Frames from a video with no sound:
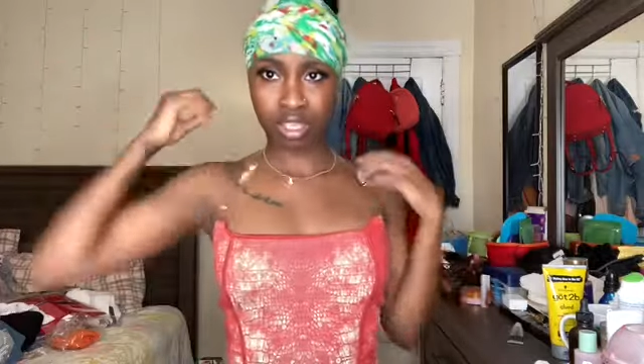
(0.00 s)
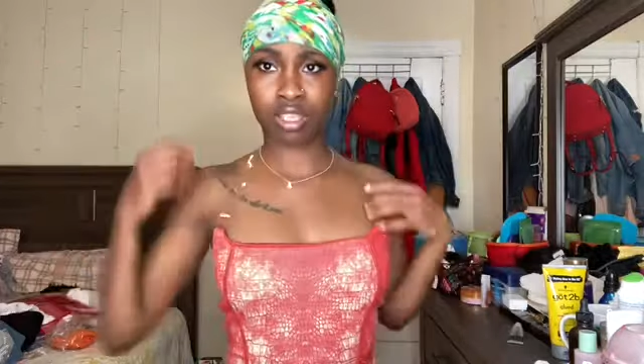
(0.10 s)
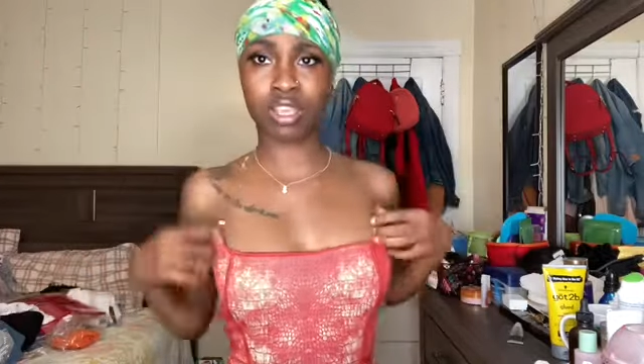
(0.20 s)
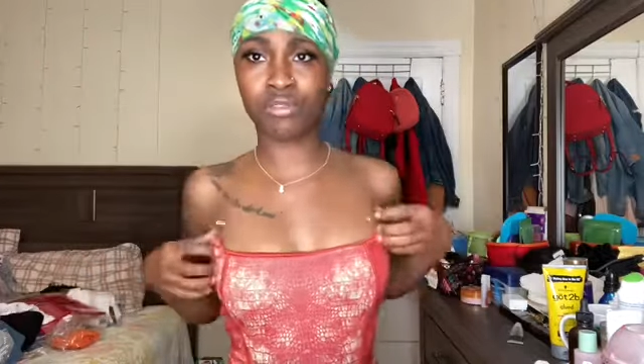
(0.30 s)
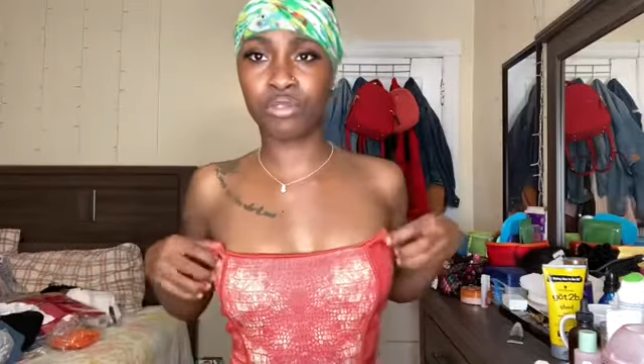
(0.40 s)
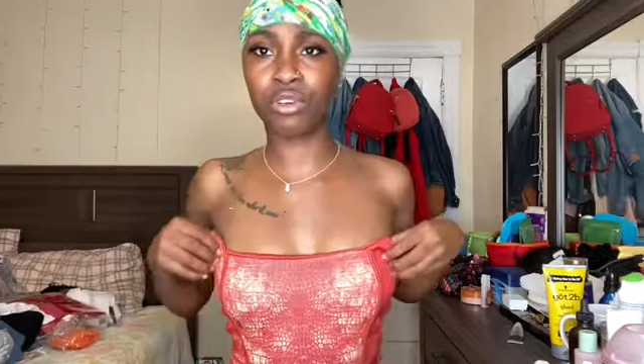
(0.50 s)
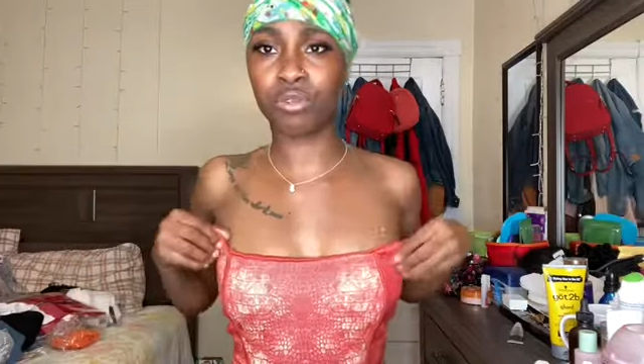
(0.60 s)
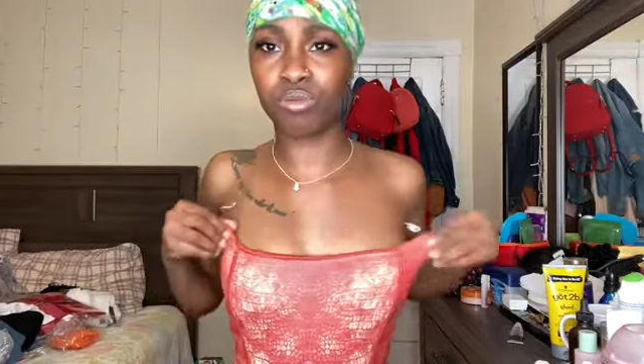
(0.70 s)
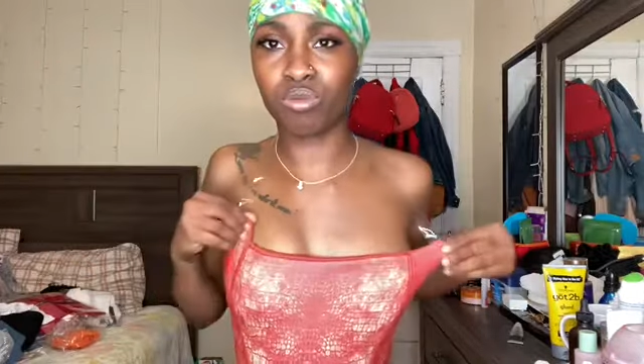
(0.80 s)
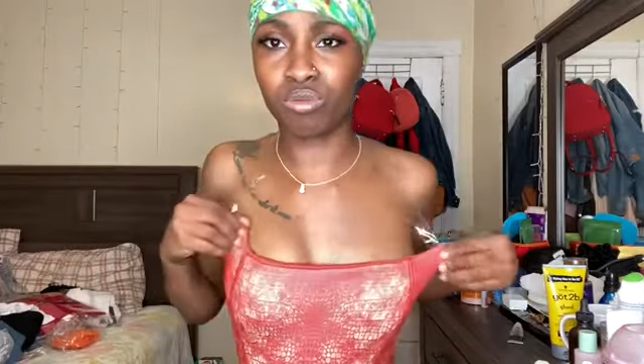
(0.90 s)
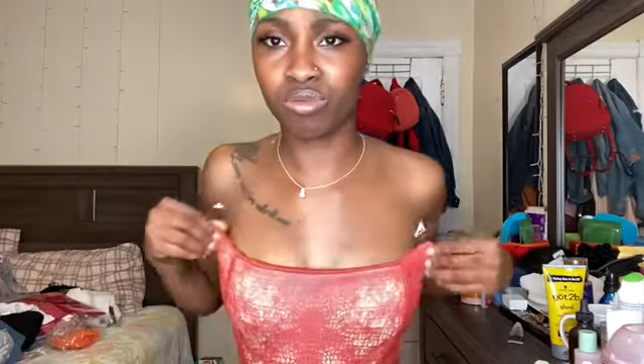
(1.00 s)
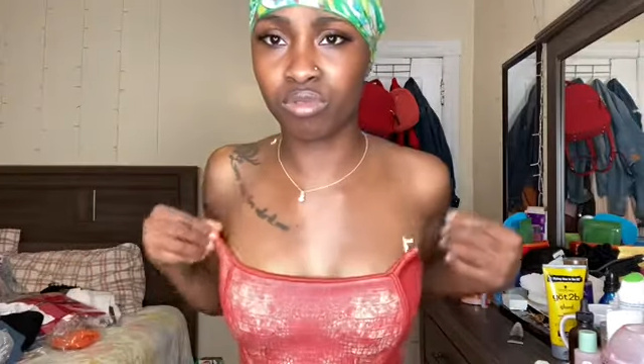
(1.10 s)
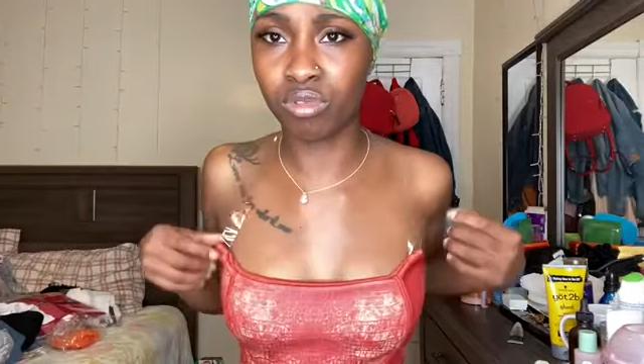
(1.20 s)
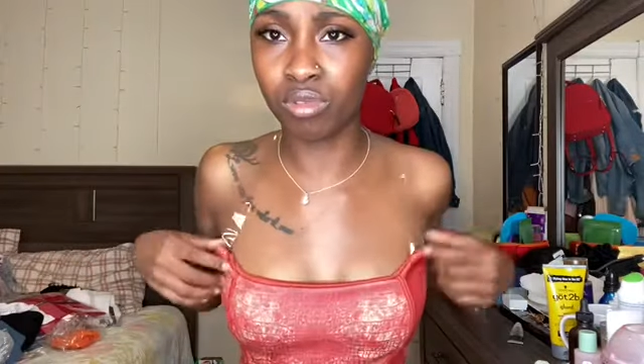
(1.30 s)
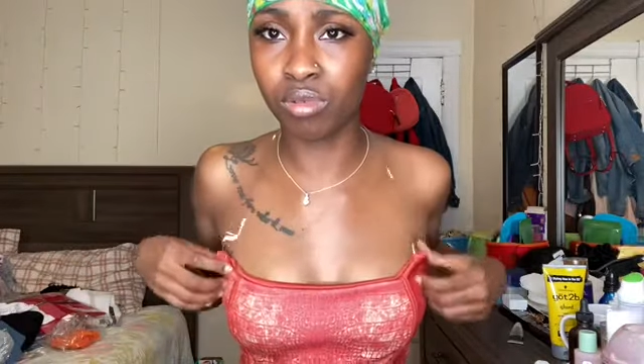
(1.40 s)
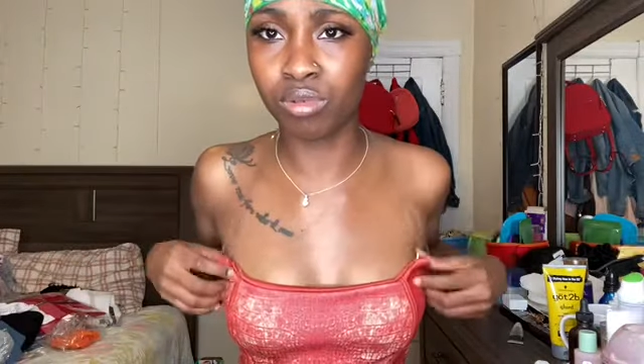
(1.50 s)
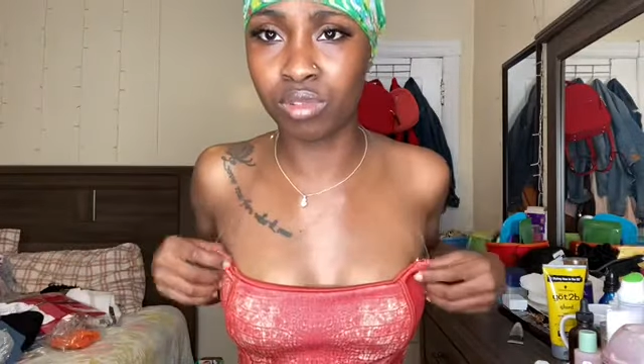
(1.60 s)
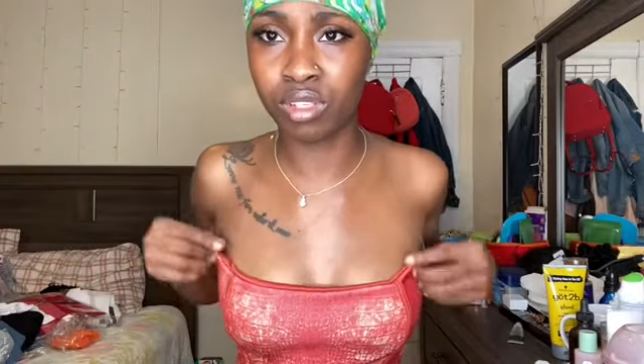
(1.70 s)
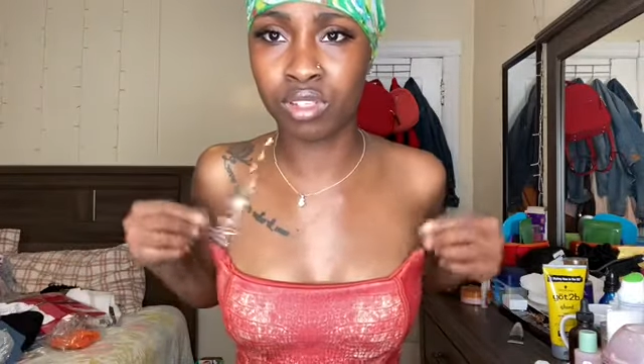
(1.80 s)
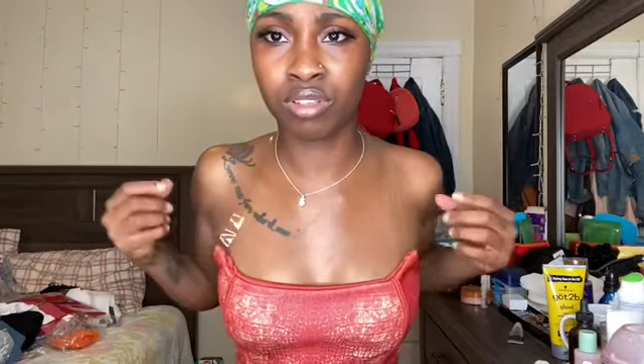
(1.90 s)
it feel
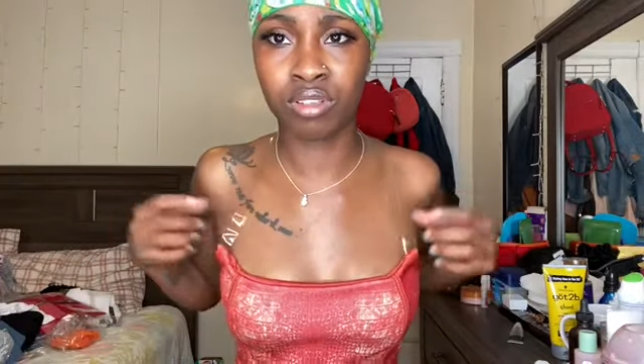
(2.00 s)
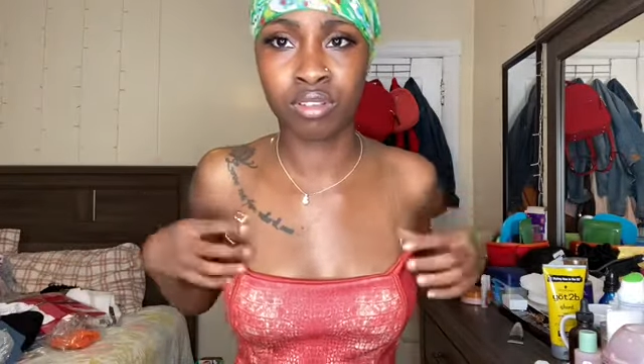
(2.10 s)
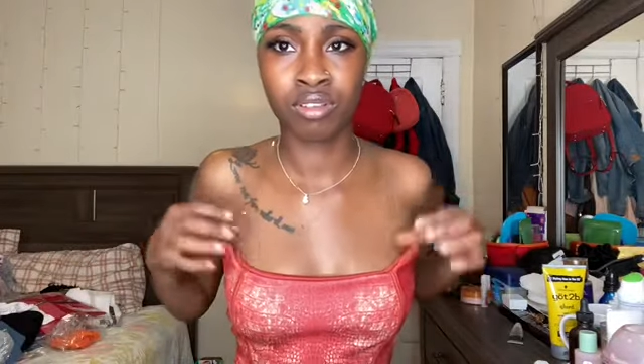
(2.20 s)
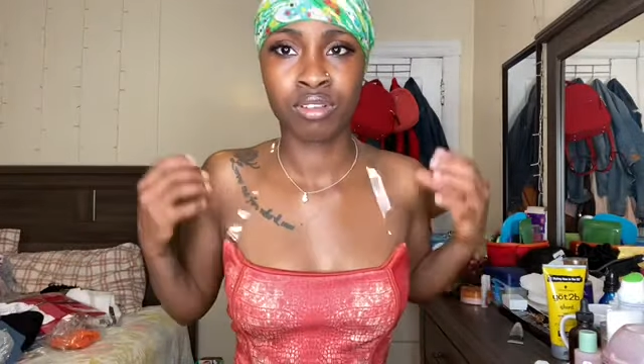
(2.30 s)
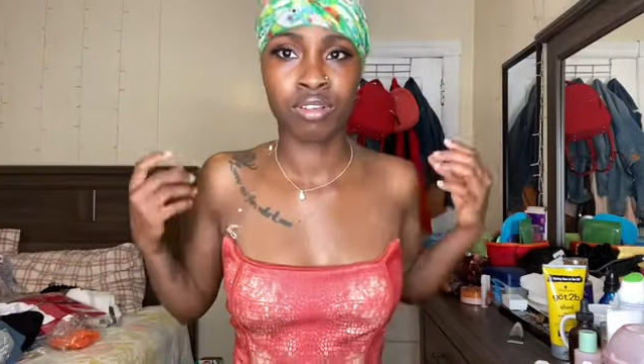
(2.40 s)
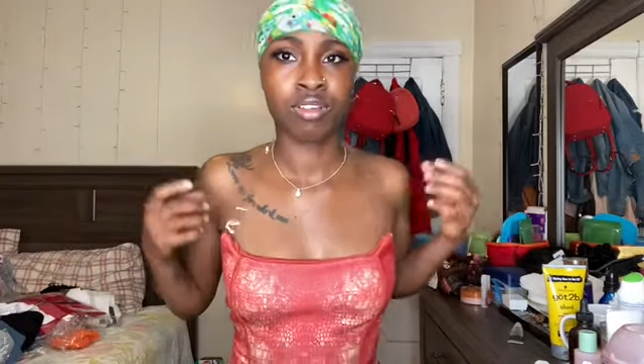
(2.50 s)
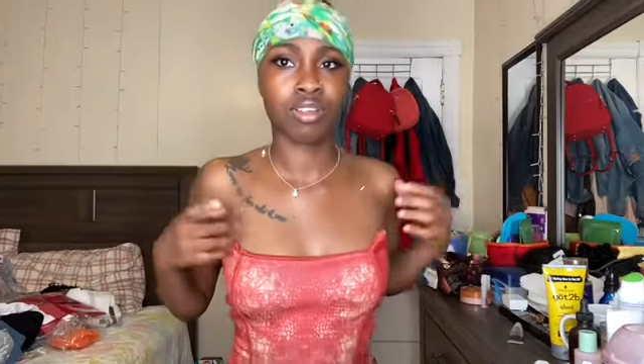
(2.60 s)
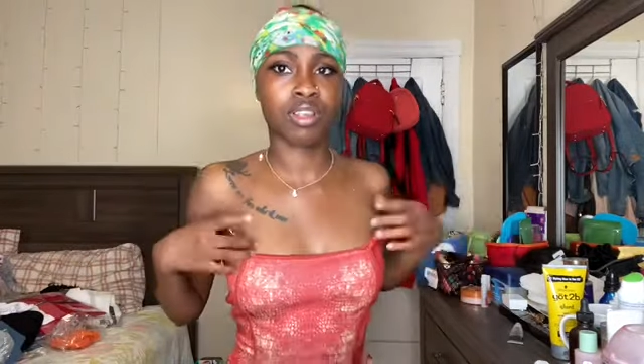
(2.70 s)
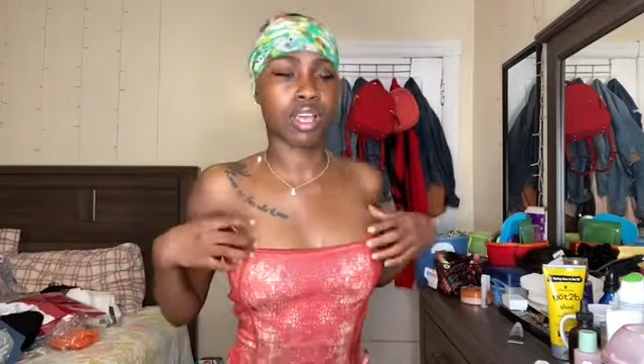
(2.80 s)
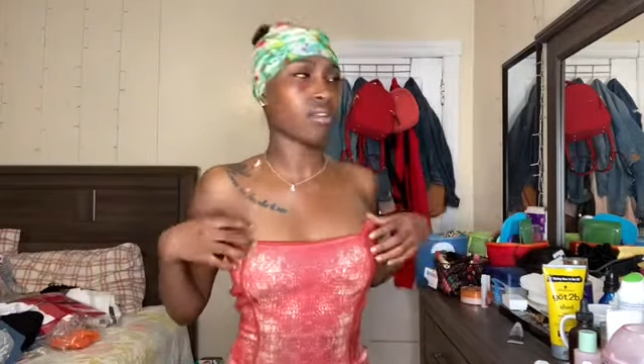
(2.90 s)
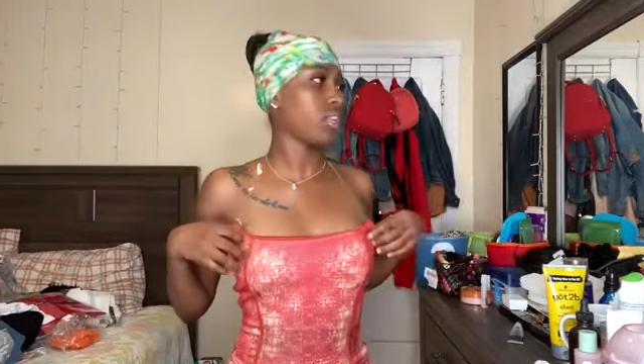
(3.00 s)
loose and I don't